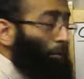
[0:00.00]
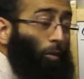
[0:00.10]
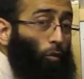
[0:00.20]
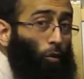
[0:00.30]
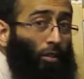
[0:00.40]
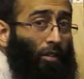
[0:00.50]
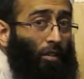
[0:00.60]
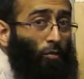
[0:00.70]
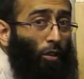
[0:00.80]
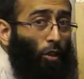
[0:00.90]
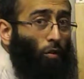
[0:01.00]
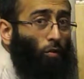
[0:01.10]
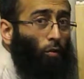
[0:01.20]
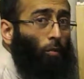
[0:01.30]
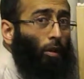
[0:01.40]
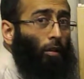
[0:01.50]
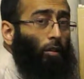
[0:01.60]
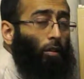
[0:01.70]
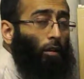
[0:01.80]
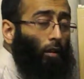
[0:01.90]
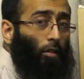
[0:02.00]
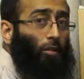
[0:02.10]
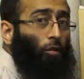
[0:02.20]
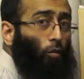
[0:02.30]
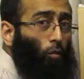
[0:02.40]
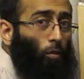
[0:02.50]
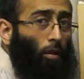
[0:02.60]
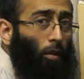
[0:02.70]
I'm devoting this video to my class in school,